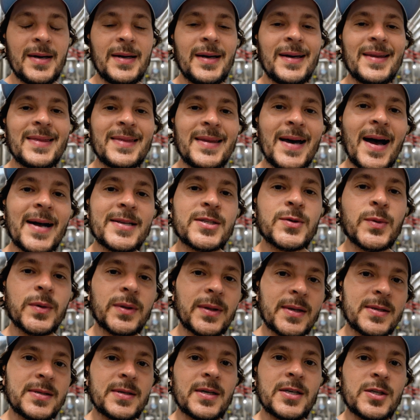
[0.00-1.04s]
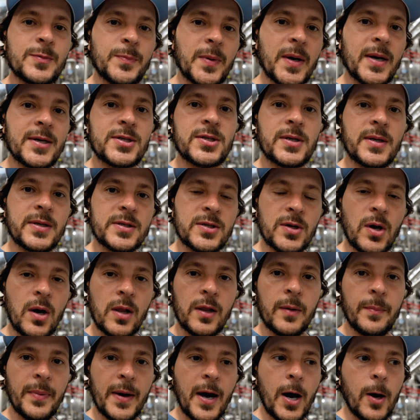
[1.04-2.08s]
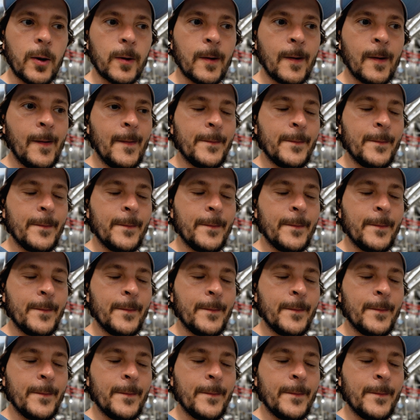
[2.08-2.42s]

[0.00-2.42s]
And that's what this expansion is all about.